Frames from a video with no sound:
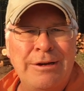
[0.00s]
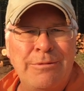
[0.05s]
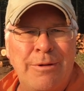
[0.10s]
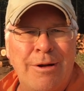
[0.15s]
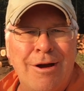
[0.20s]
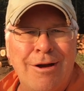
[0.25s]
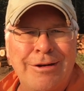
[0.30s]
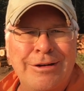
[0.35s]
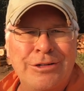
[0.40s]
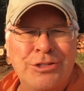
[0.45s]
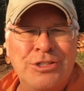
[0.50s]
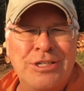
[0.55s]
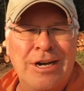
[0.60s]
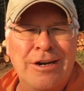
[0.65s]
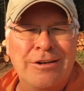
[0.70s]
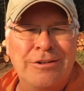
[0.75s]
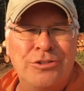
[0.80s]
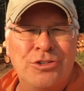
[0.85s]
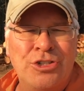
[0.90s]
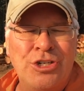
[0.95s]
We already
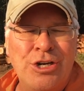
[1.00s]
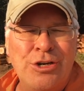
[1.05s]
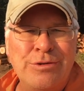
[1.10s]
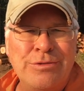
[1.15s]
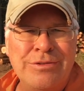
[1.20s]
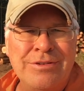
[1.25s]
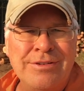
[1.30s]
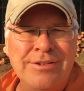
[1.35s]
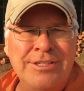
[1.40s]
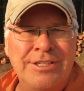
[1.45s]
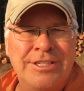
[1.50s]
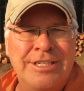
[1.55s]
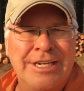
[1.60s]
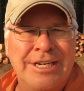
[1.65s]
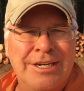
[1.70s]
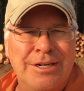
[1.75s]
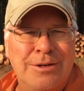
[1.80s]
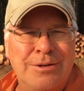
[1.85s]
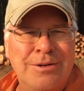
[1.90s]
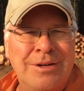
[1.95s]
started shooting,
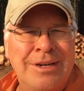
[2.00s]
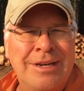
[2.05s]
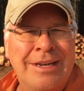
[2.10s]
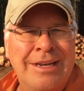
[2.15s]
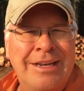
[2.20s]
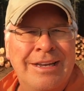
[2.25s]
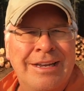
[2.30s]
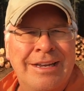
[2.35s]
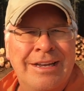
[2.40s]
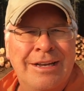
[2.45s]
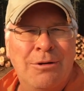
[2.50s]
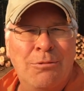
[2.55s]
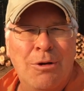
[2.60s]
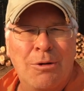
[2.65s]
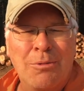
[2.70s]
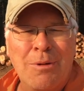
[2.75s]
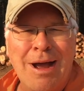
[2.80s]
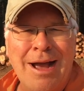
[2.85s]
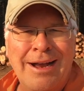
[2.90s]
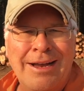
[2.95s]
so we'll
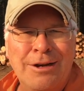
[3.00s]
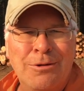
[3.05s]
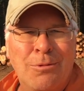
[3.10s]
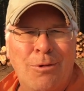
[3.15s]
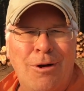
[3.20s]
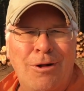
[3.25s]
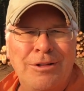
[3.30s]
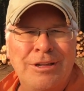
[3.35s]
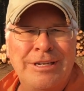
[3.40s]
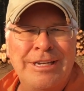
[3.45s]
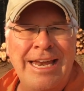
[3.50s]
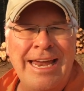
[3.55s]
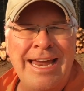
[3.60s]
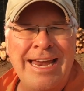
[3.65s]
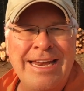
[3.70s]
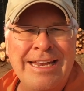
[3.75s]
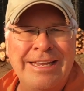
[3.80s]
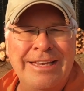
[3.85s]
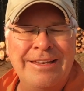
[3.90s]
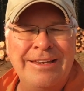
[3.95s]
rock and roll today,
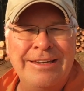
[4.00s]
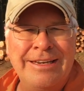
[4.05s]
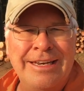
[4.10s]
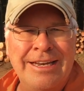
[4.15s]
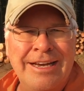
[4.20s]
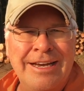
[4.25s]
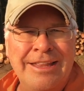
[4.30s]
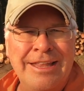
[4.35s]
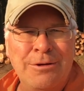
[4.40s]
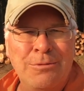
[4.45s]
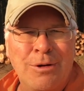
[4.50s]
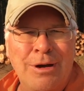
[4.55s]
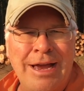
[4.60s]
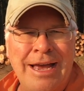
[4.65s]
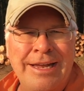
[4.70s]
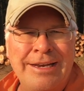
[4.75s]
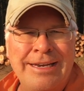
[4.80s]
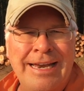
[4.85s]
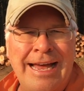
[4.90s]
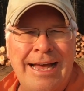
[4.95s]
and then we're
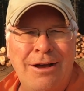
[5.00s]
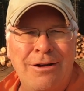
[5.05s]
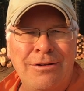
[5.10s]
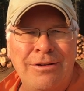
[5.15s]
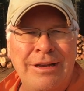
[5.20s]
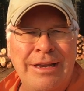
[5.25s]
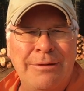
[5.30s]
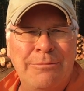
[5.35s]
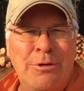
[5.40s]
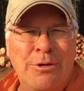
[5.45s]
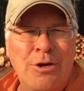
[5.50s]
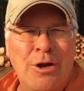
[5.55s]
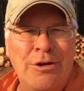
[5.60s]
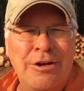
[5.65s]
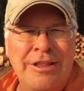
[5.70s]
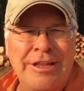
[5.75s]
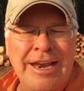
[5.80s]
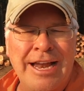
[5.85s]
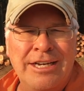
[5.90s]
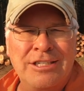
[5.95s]
heading out, and we'll go to
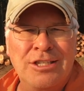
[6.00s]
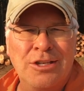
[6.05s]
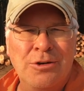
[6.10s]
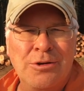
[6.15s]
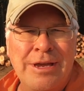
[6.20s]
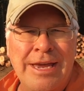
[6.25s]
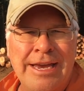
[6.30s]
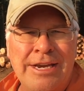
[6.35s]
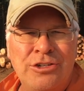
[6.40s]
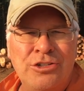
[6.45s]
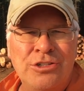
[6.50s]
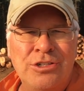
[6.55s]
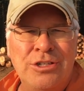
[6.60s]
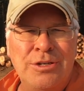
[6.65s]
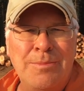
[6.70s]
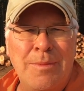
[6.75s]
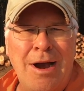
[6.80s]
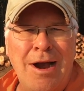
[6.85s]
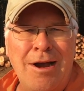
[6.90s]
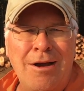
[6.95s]
the next location
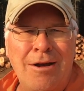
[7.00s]
tomorrow.